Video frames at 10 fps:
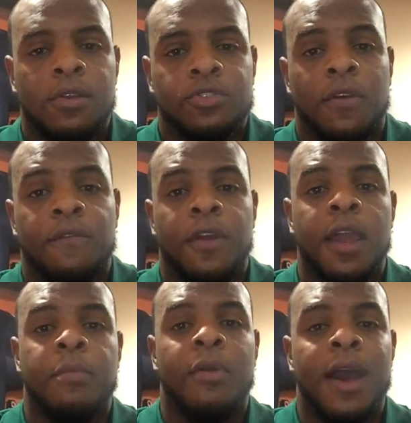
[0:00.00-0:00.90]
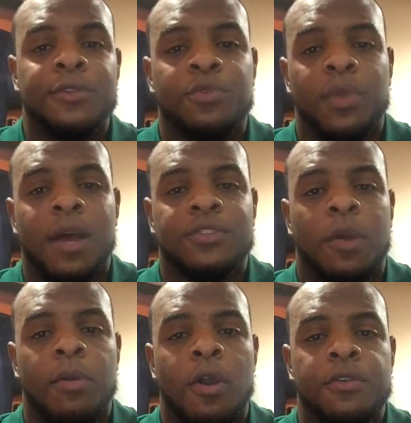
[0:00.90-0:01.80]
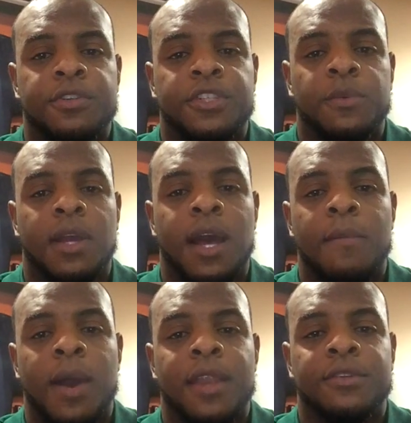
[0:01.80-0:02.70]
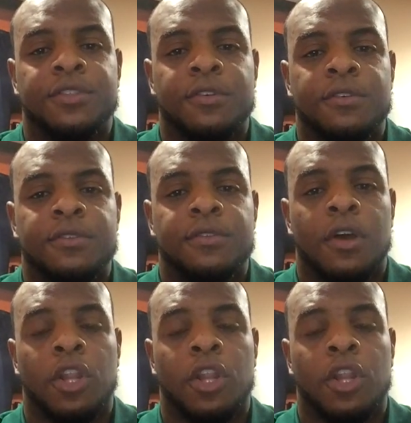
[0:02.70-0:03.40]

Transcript: So I'm very proud to announce our partnership with Combine Insurance,